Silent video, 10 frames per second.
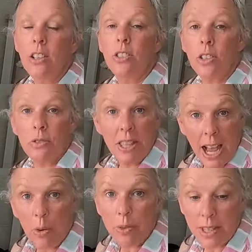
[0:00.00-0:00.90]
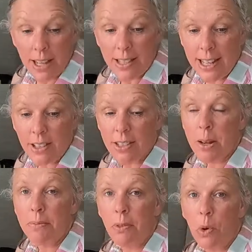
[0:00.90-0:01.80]
So that's now
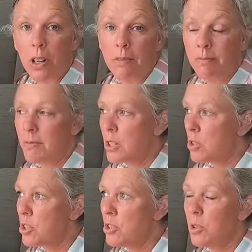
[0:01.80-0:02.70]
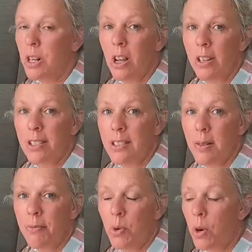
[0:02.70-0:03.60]
step 4. So she's already on to
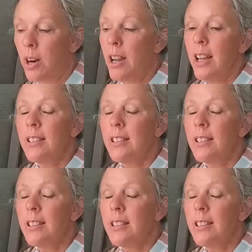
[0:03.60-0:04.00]
step 4.